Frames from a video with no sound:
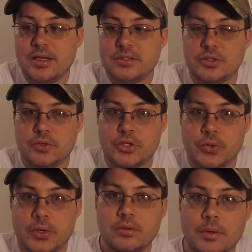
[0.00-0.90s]
to
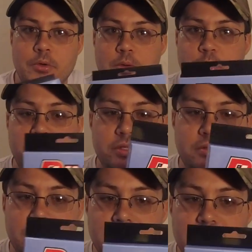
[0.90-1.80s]
do it. I'm going to put
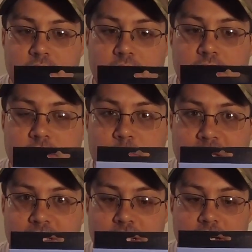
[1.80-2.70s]

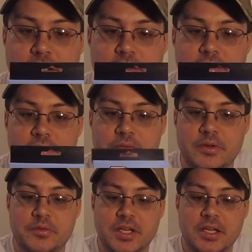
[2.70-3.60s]
P-line
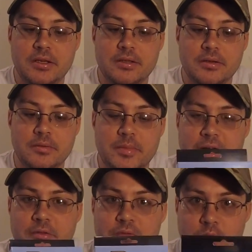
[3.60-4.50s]

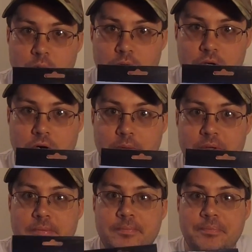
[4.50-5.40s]
15-pound
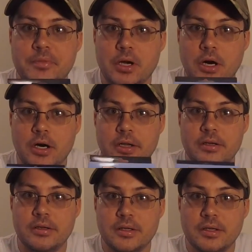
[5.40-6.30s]
fluorocarbon on
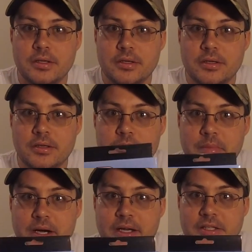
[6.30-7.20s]

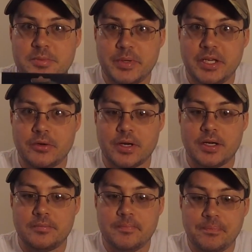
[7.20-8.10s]
my spinning
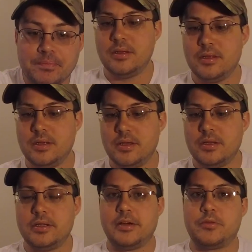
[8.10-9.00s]
rod.
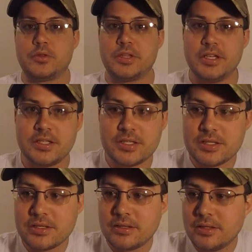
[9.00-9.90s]
Now for this,